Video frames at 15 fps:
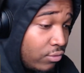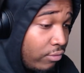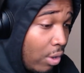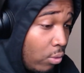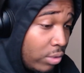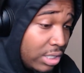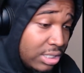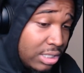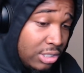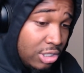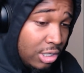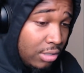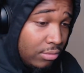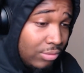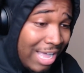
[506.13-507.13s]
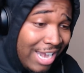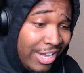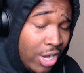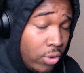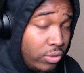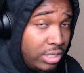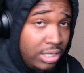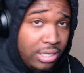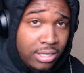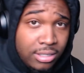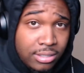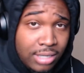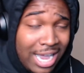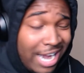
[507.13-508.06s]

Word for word: focused in jail. I know he is.